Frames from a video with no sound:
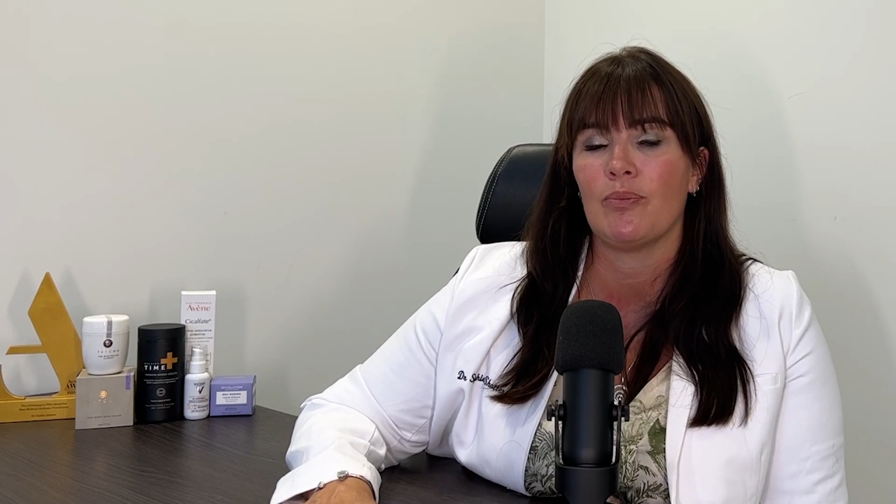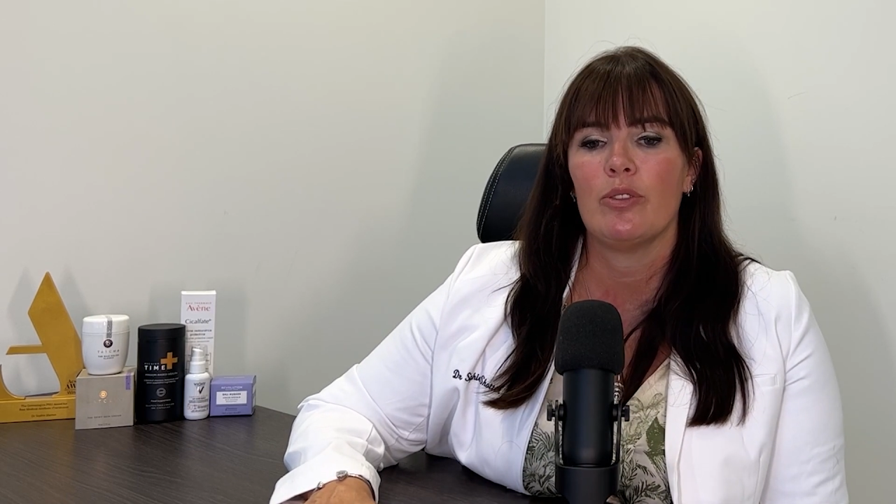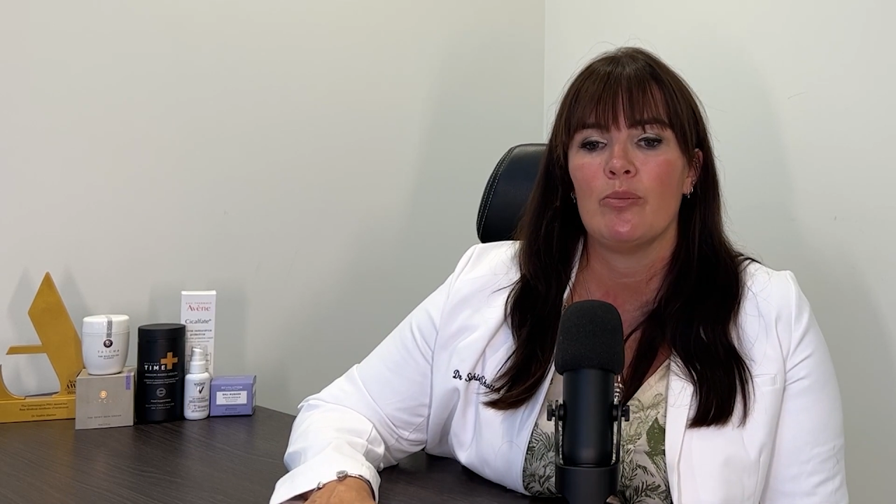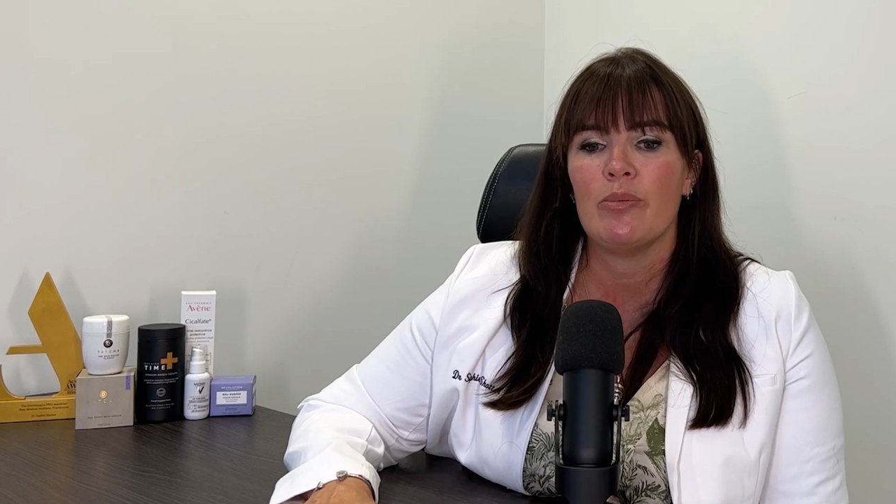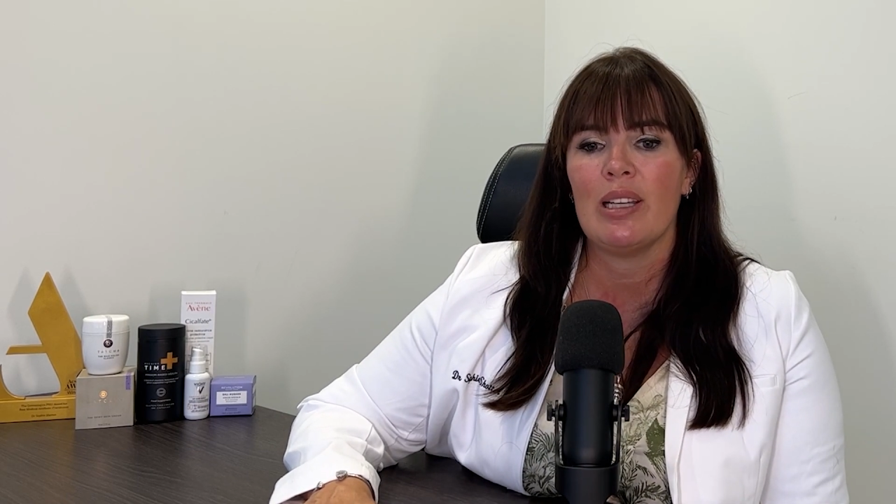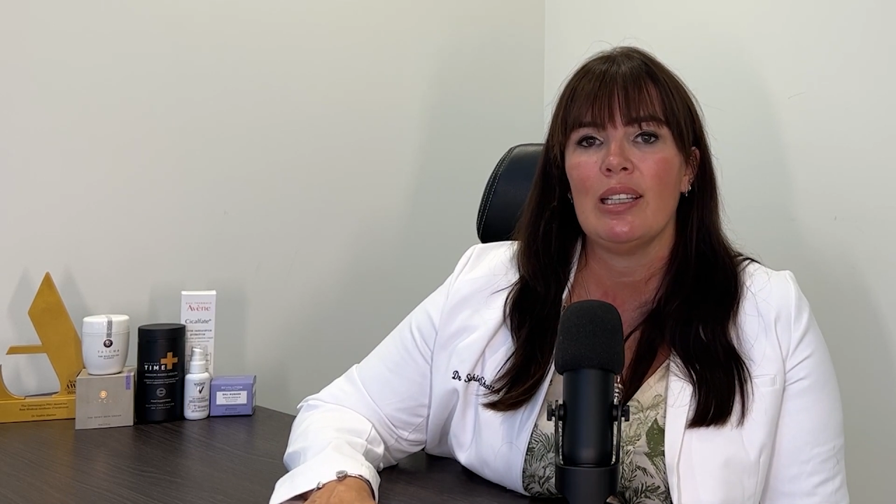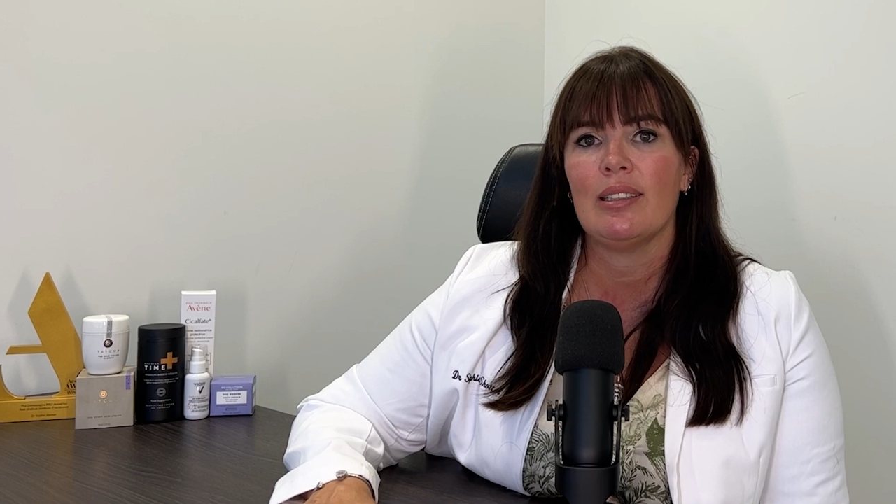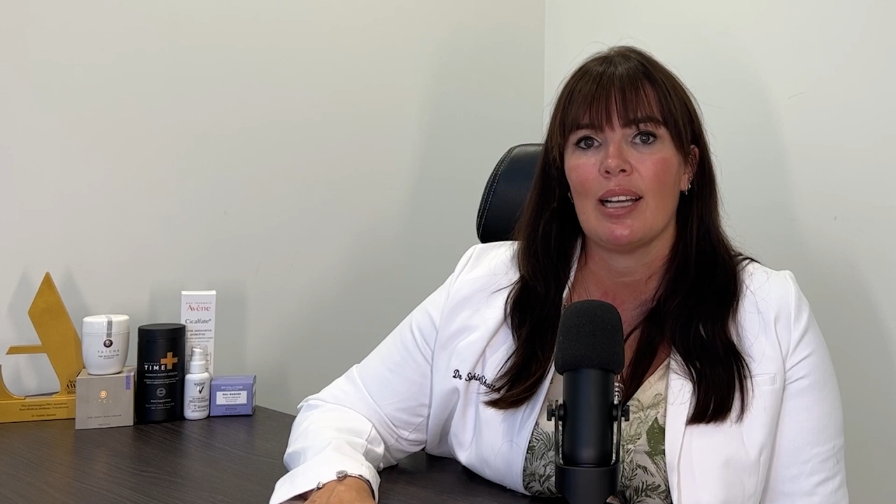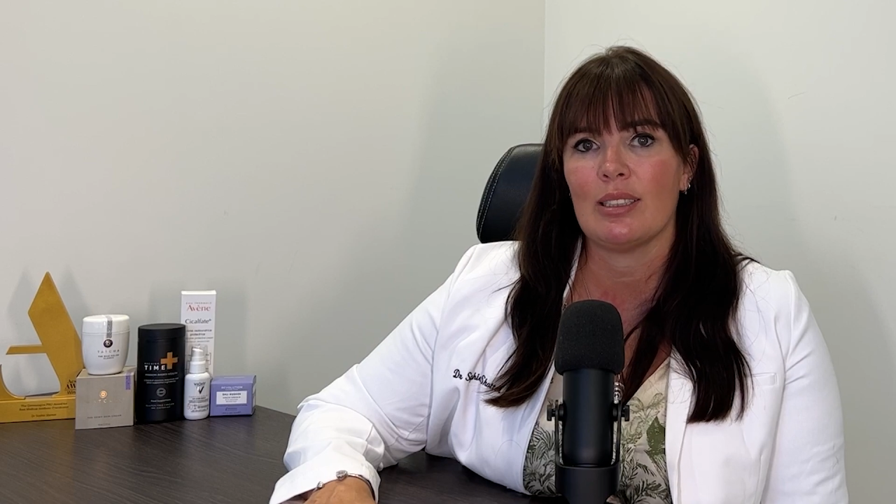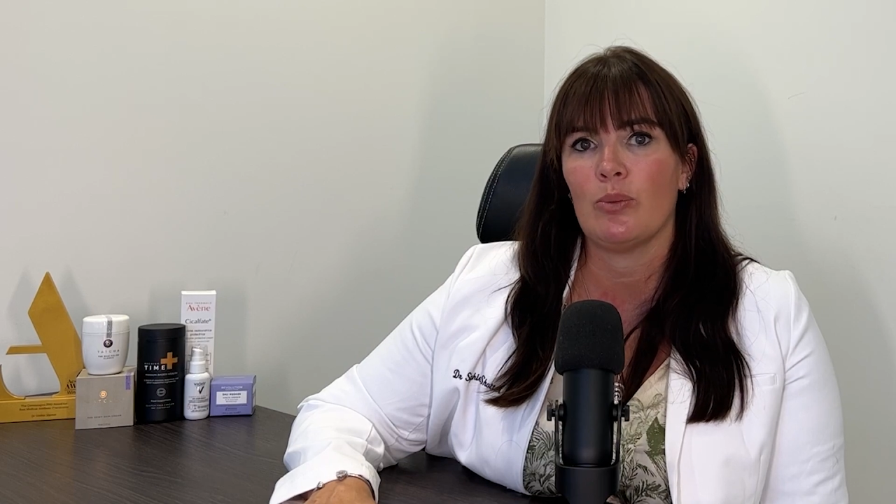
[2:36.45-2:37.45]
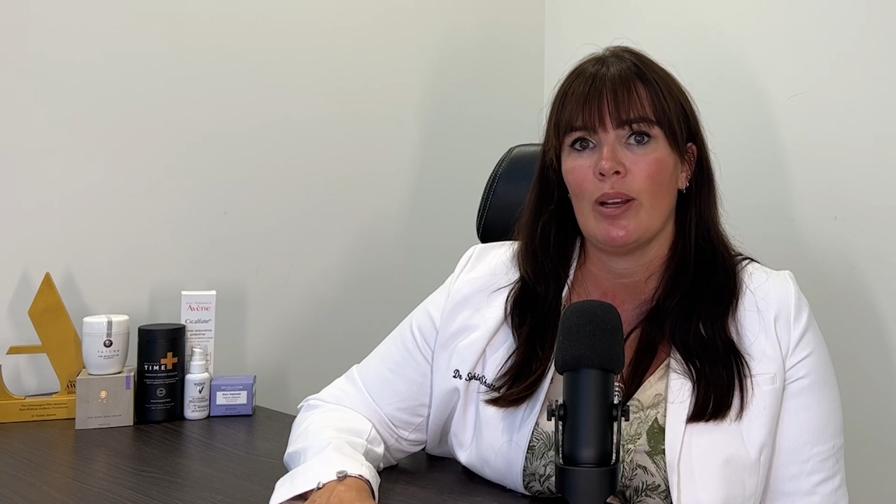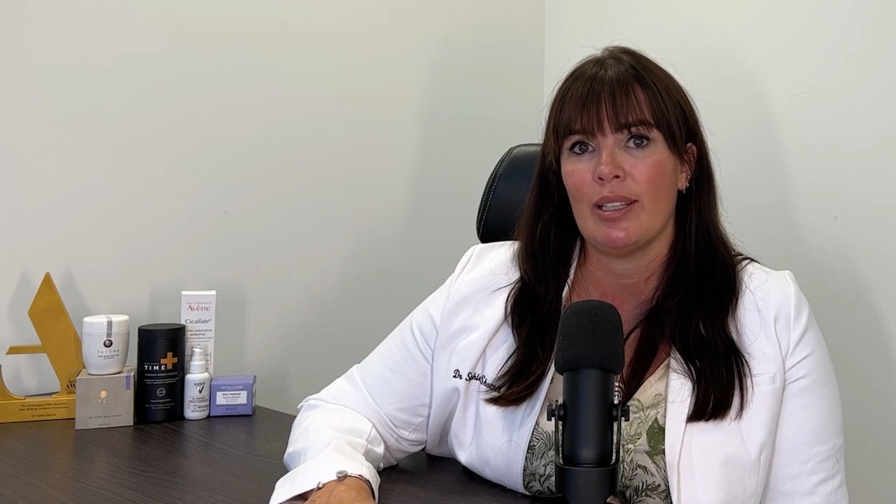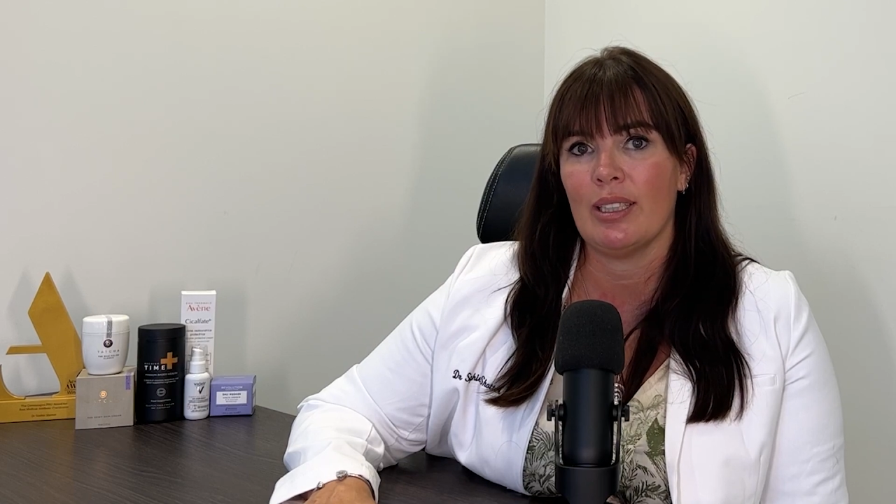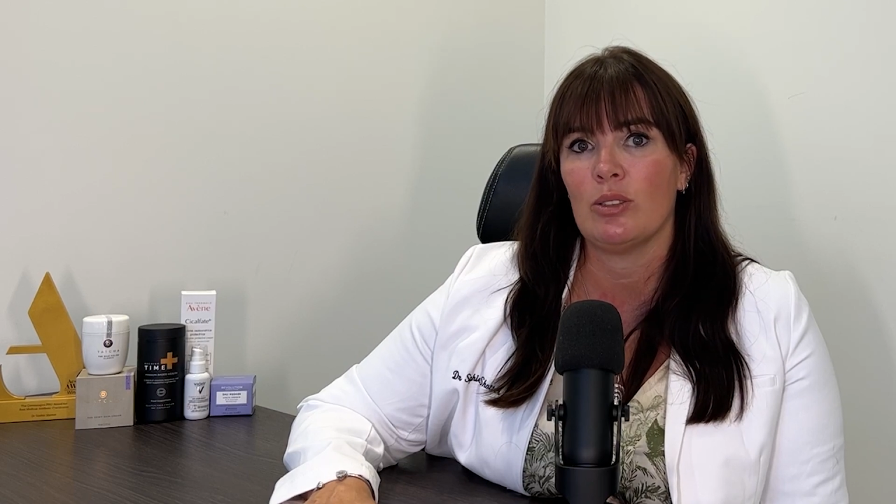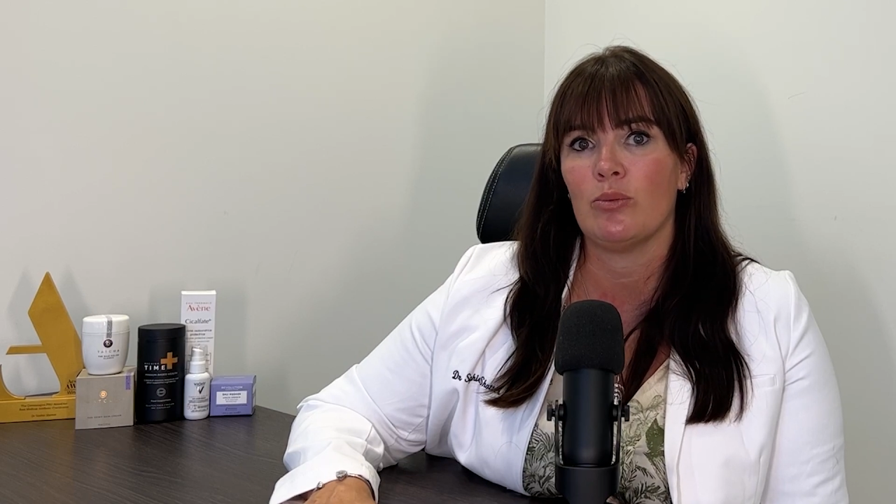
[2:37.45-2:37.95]
For me, that's
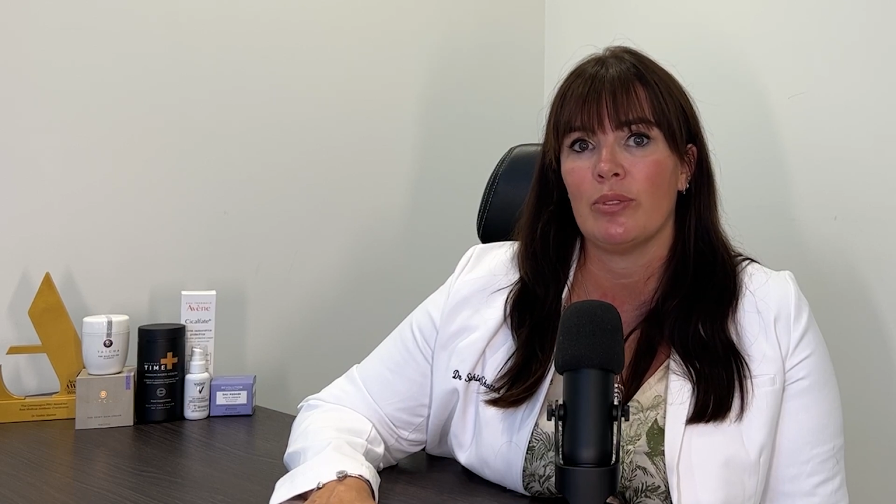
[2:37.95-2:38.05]
where this